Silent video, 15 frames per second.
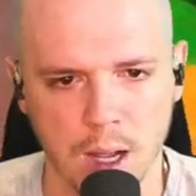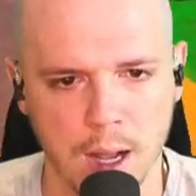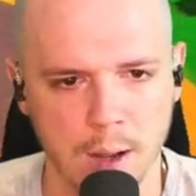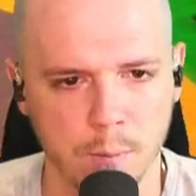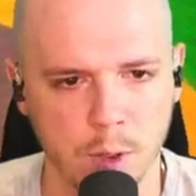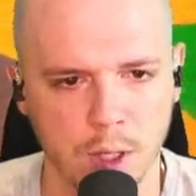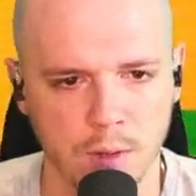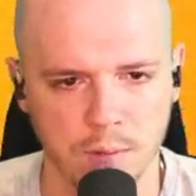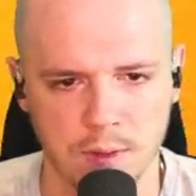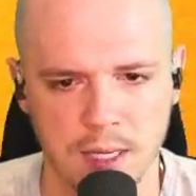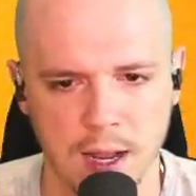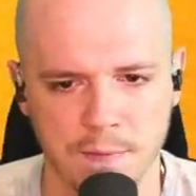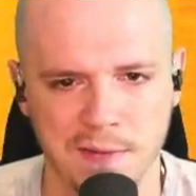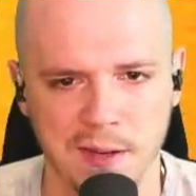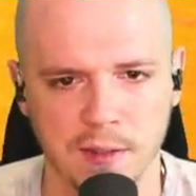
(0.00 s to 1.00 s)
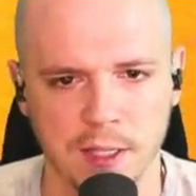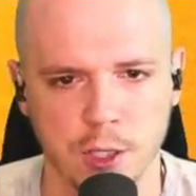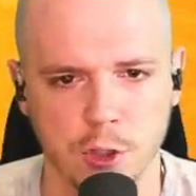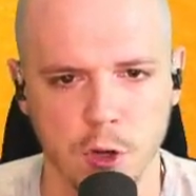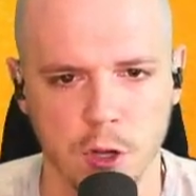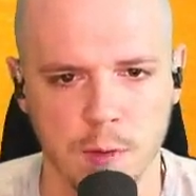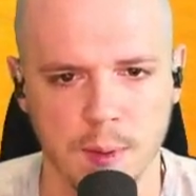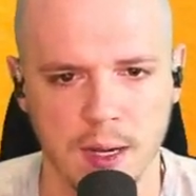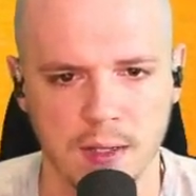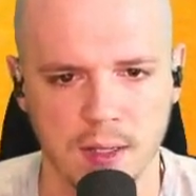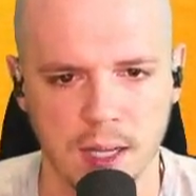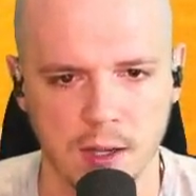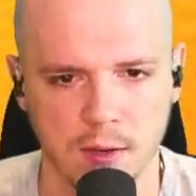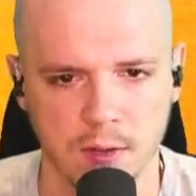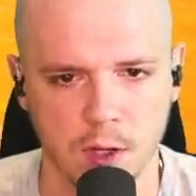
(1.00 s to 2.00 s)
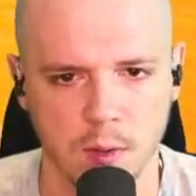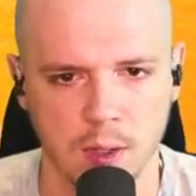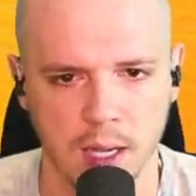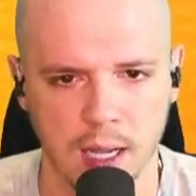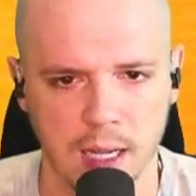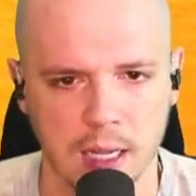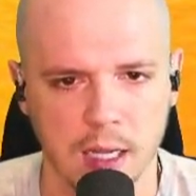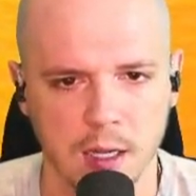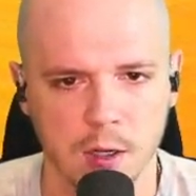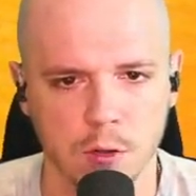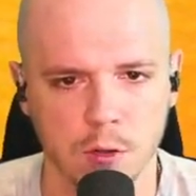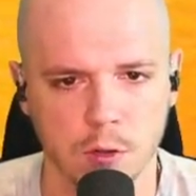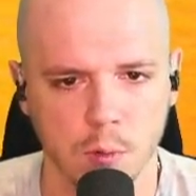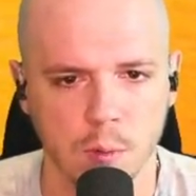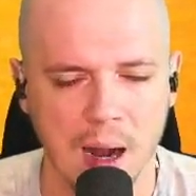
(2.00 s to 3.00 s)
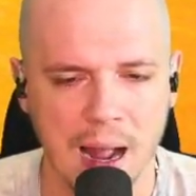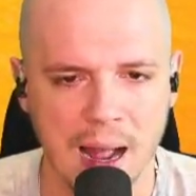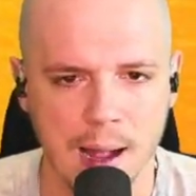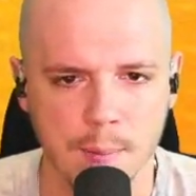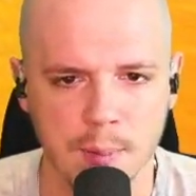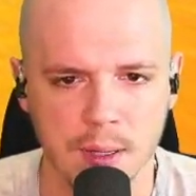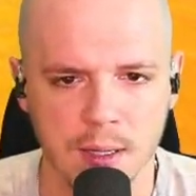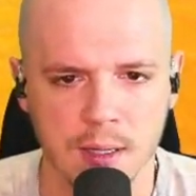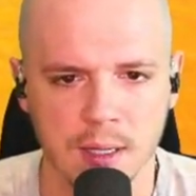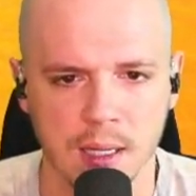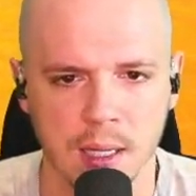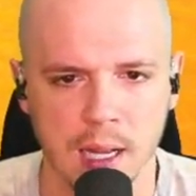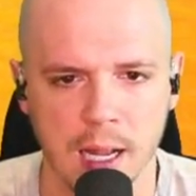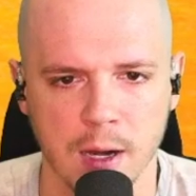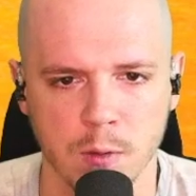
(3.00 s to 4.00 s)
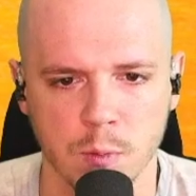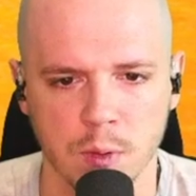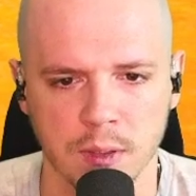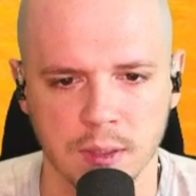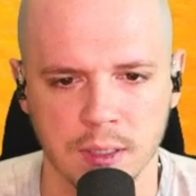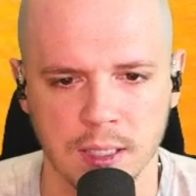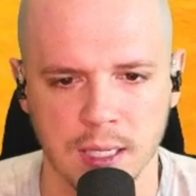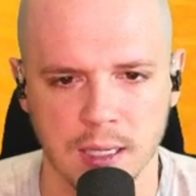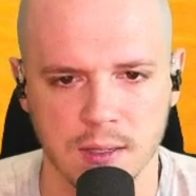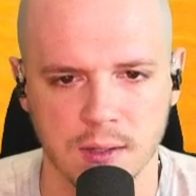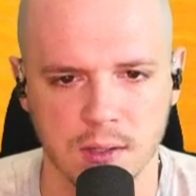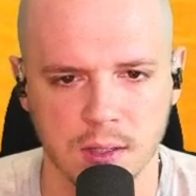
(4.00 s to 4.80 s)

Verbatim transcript: will definitely show you my skills. Okay. Grab and release.